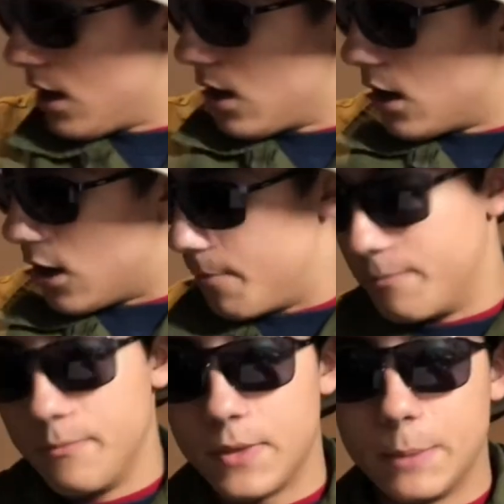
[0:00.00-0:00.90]

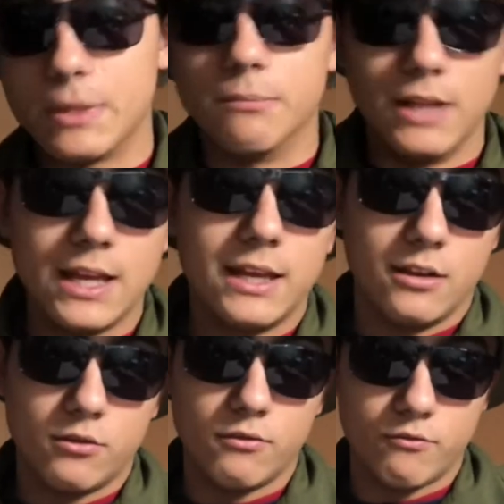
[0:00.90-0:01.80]
But the blanket is
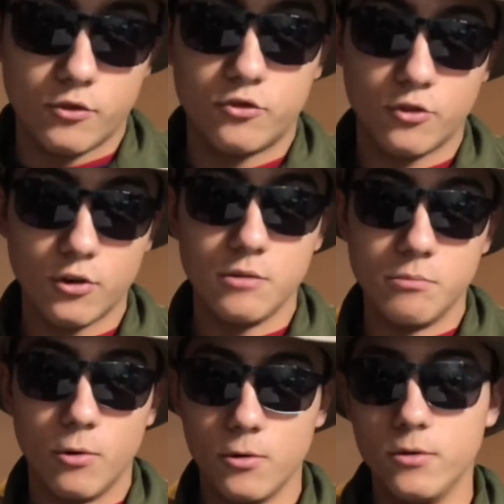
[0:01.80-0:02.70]
for sure
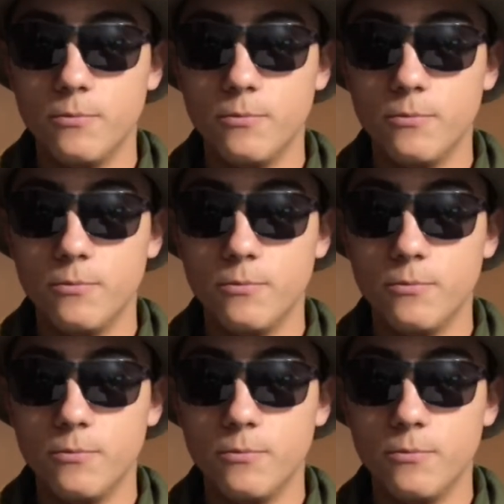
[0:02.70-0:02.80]
important,